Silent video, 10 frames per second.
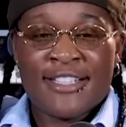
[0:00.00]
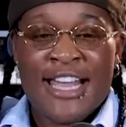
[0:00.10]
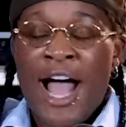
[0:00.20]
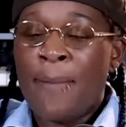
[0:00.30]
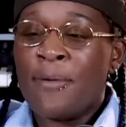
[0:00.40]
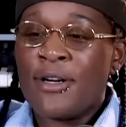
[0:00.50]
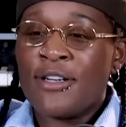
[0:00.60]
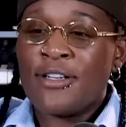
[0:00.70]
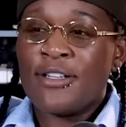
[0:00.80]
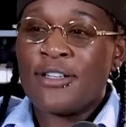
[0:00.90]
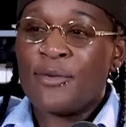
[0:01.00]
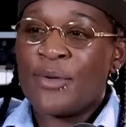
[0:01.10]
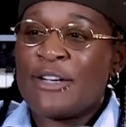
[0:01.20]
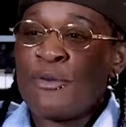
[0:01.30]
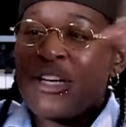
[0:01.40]
the album,
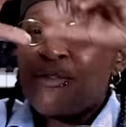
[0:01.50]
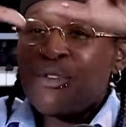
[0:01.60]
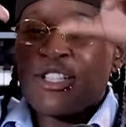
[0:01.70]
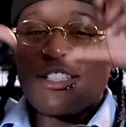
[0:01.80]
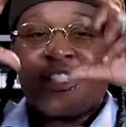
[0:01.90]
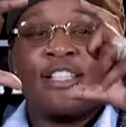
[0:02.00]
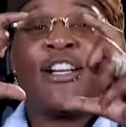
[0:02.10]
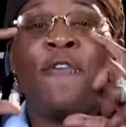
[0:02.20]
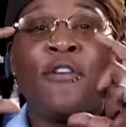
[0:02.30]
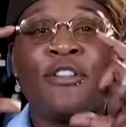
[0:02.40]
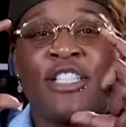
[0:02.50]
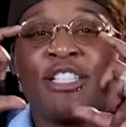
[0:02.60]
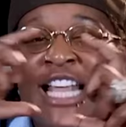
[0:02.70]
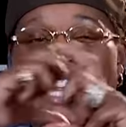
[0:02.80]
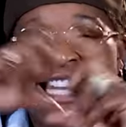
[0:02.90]
when the cover
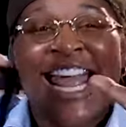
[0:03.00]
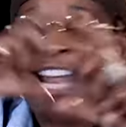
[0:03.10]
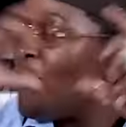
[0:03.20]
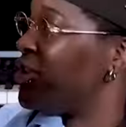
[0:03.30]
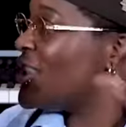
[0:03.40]
just didn't have no